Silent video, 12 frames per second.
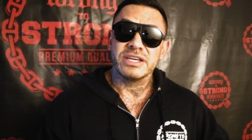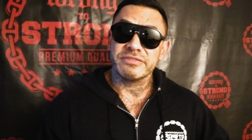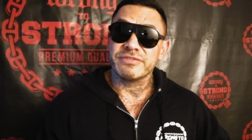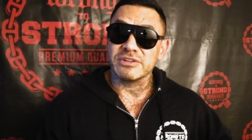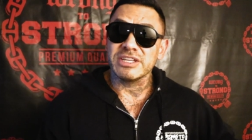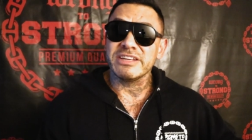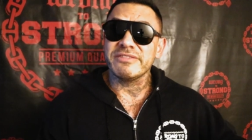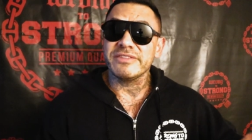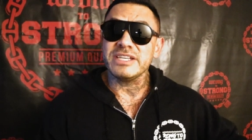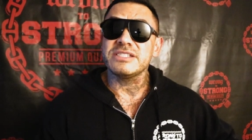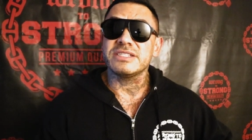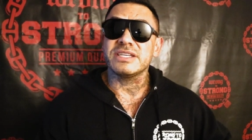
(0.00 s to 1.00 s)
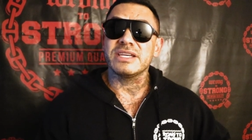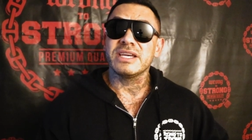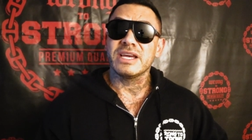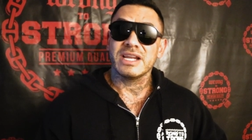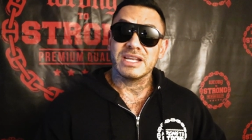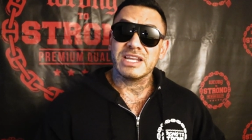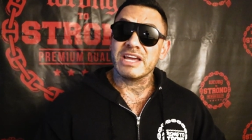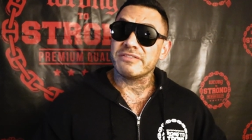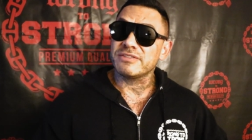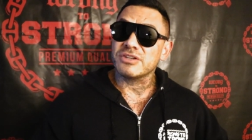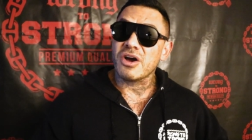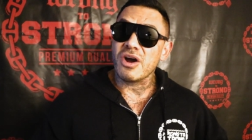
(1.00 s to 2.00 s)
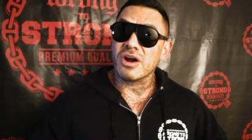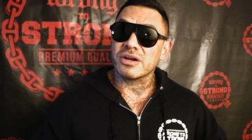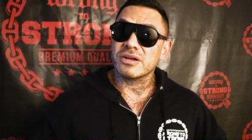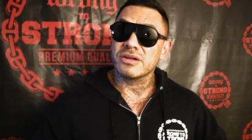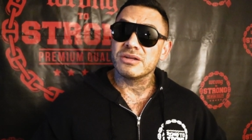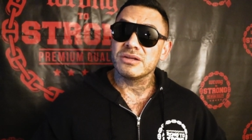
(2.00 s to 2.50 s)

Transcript: If you live easy, life is hard.